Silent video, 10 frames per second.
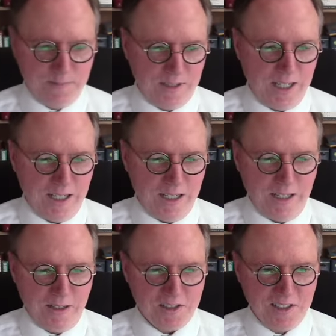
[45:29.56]
Yeah. I,
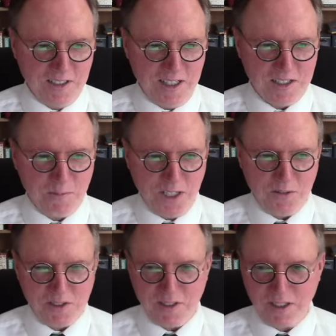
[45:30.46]
I was as Mike
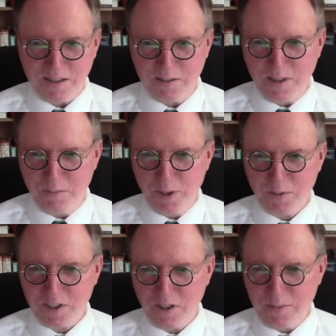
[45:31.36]
was talking a
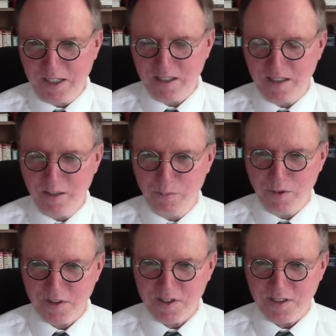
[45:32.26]
moment ago about
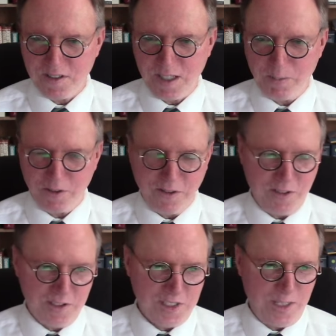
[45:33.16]
abortion. A couple of
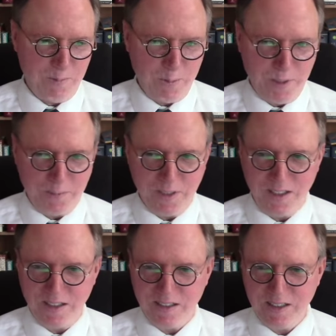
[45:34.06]
thoughts came to my
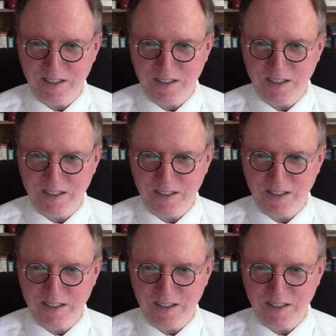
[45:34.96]
mind.